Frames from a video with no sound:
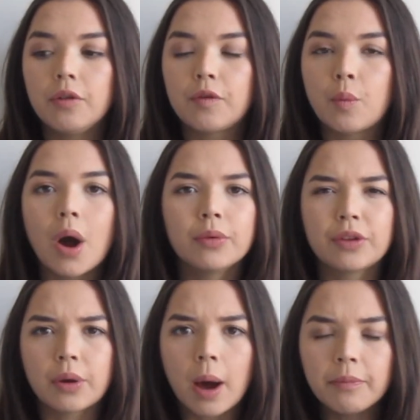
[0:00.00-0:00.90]
what I was
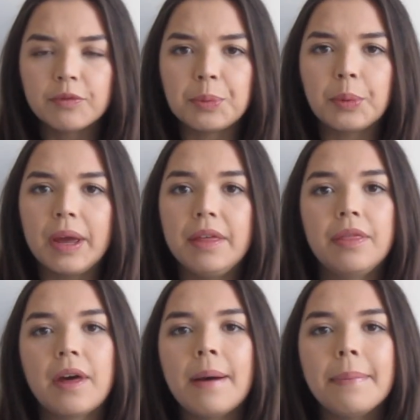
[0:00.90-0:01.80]
so comfortable
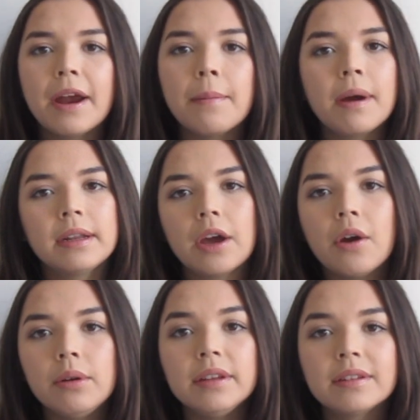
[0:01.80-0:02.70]
with. And bear in mind, I
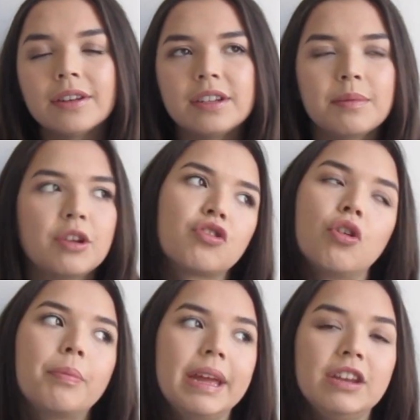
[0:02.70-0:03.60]
only started my
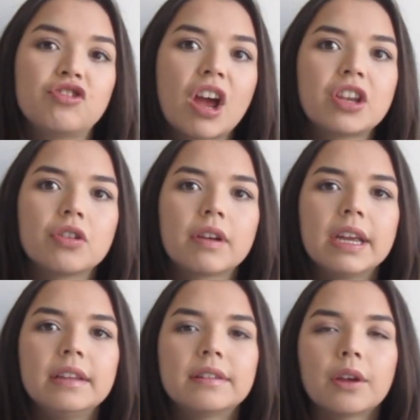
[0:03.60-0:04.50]
job in
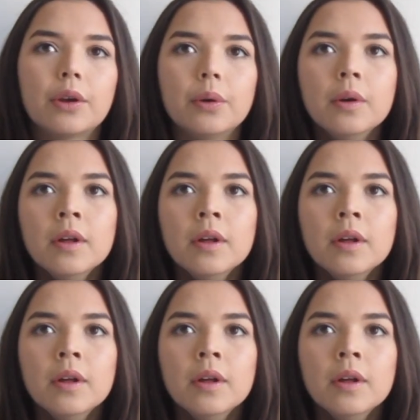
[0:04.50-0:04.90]
January, so